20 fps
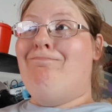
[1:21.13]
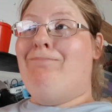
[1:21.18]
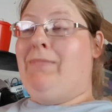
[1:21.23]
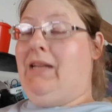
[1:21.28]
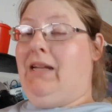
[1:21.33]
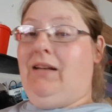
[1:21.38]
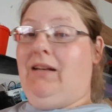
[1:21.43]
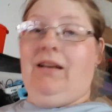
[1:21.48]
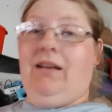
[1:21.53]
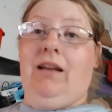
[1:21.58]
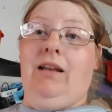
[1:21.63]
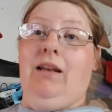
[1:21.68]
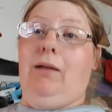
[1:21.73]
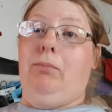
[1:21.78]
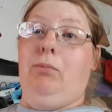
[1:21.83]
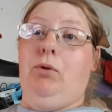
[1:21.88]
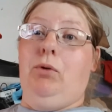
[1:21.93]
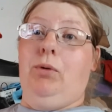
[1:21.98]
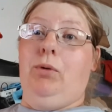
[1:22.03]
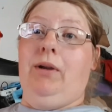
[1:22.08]
didn't end
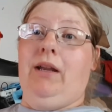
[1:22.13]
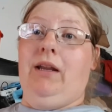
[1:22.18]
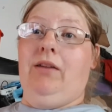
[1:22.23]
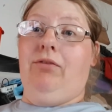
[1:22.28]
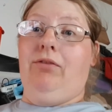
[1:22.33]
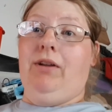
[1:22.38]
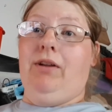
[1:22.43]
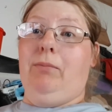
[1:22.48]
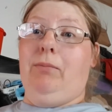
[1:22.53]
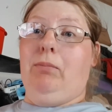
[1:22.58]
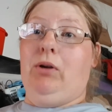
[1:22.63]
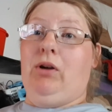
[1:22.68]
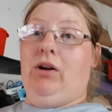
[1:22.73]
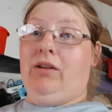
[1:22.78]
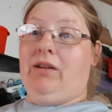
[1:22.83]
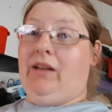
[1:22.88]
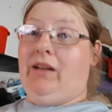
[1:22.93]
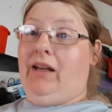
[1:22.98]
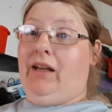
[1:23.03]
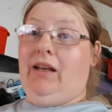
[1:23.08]
up doing anything
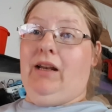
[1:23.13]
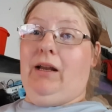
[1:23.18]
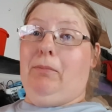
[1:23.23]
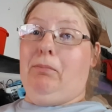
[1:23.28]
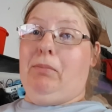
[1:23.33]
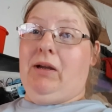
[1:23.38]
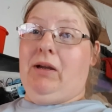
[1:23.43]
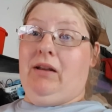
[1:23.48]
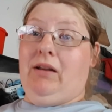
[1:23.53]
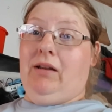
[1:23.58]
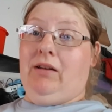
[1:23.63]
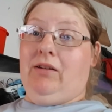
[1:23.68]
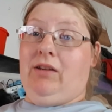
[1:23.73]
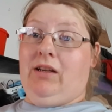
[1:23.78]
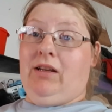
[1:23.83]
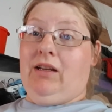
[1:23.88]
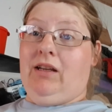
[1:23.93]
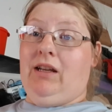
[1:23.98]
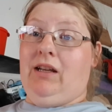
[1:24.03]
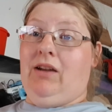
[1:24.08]
because I ended up
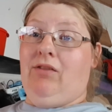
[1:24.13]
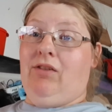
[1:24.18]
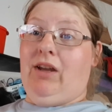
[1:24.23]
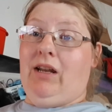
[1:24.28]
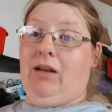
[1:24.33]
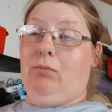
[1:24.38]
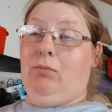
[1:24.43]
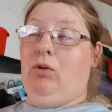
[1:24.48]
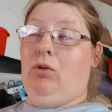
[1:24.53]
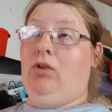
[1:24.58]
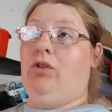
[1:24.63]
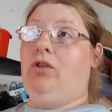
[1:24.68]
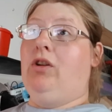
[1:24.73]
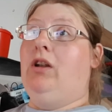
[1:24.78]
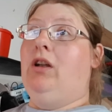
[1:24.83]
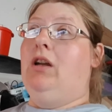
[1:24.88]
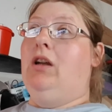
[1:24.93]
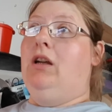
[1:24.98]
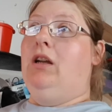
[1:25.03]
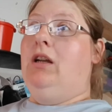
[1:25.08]
taking care of animals
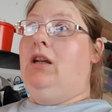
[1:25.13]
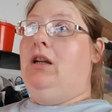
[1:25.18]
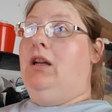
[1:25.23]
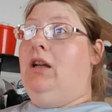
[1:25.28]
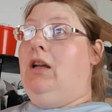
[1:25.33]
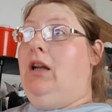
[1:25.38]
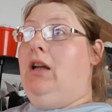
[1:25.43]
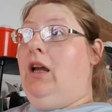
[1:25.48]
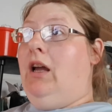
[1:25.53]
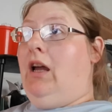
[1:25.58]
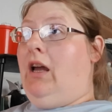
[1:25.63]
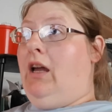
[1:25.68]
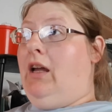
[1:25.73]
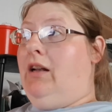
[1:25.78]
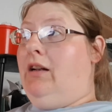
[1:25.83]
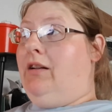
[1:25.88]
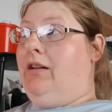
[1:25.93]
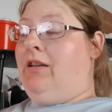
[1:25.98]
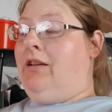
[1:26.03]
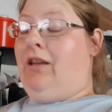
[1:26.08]

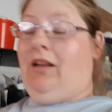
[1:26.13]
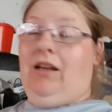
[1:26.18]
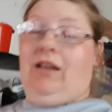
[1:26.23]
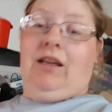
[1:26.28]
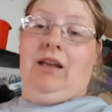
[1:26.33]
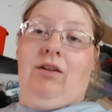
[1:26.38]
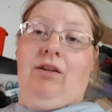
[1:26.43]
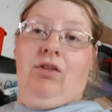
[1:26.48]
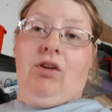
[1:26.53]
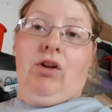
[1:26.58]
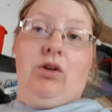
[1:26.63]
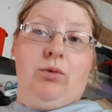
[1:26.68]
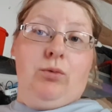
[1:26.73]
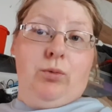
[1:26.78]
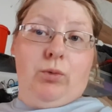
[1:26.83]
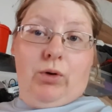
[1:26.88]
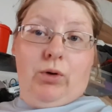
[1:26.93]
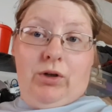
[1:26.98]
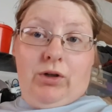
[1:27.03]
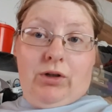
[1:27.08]
and taking care of a lot of
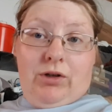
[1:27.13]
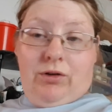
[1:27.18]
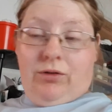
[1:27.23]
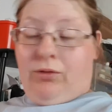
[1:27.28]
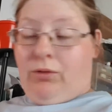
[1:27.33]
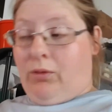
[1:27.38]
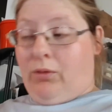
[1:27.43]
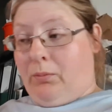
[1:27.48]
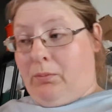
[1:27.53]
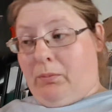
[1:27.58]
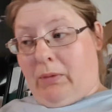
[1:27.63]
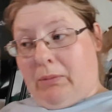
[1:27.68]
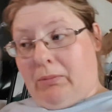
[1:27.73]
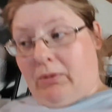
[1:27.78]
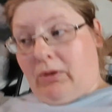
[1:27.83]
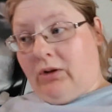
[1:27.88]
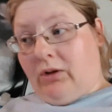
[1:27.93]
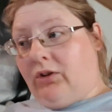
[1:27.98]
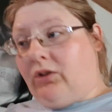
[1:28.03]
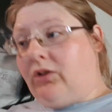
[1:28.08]
work for my
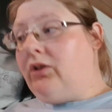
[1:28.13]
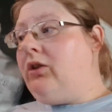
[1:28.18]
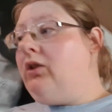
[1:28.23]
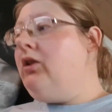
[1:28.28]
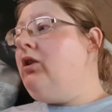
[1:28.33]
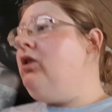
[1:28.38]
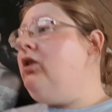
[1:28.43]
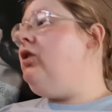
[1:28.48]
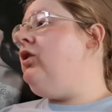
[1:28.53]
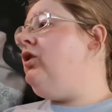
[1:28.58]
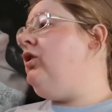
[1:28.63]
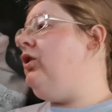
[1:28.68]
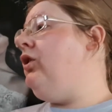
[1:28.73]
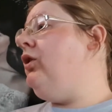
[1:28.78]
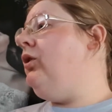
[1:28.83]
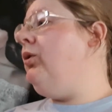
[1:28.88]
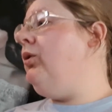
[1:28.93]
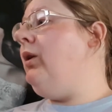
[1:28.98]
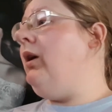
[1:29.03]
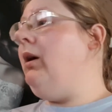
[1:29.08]
boss.
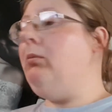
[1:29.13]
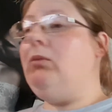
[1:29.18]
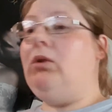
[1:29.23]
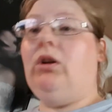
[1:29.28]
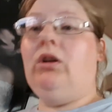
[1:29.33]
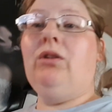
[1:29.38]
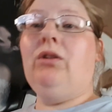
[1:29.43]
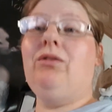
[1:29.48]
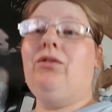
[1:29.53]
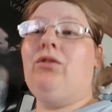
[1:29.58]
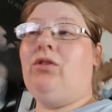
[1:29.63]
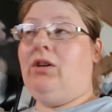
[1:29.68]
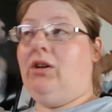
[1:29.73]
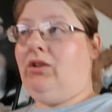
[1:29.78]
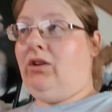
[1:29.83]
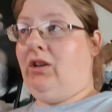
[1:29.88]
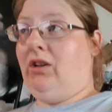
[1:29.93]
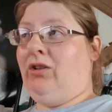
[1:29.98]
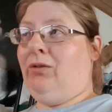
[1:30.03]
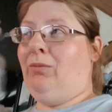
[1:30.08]
So I'm gonna try
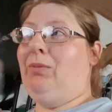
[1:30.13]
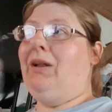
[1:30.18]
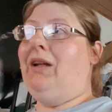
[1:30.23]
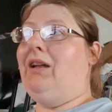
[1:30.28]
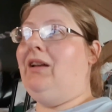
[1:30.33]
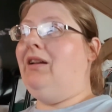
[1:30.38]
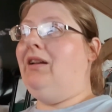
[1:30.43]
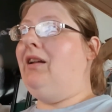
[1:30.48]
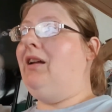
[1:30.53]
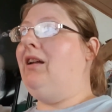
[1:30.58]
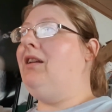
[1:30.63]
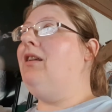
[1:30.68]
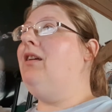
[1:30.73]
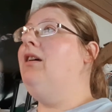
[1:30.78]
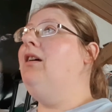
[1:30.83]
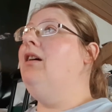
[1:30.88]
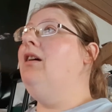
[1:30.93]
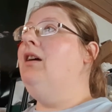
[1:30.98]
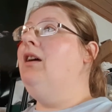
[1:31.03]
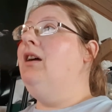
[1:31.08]
to explain that
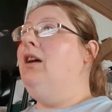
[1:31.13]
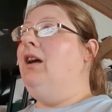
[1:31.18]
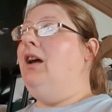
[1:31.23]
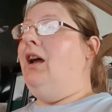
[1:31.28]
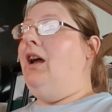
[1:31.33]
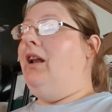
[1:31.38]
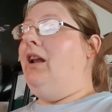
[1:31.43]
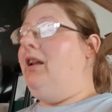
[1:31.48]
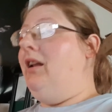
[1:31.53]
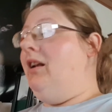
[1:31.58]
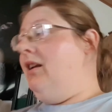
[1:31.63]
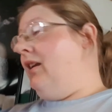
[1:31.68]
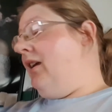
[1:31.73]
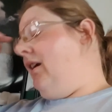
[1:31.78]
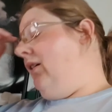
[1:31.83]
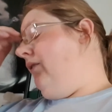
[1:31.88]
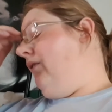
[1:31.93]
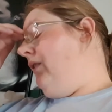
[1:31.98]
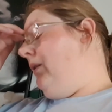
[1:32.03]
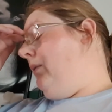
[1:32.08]
and then
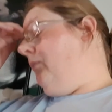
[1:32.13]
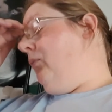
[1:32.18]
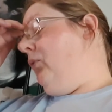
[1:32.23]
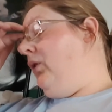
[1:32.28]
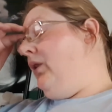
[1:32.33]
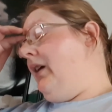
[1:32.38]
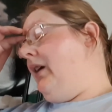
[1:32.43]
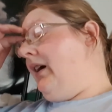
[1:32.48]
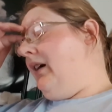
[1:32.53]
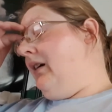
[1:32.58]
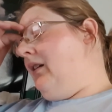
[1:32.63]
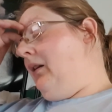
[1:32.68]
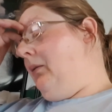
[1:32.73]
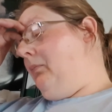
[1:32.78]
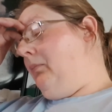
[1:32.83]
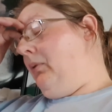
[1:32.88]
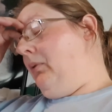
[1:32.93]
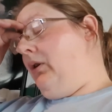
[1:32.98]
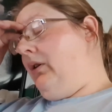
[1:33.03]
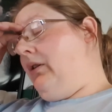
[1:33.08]
give them what I actually
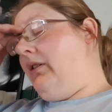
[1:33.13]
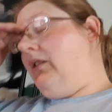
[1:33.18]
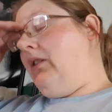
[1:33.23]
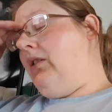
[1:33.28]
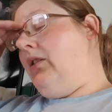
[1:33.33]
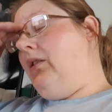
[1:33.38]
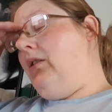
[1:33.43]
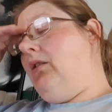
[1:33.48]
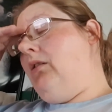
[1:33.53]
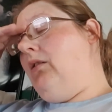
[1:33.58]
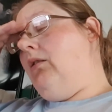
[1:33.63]
bought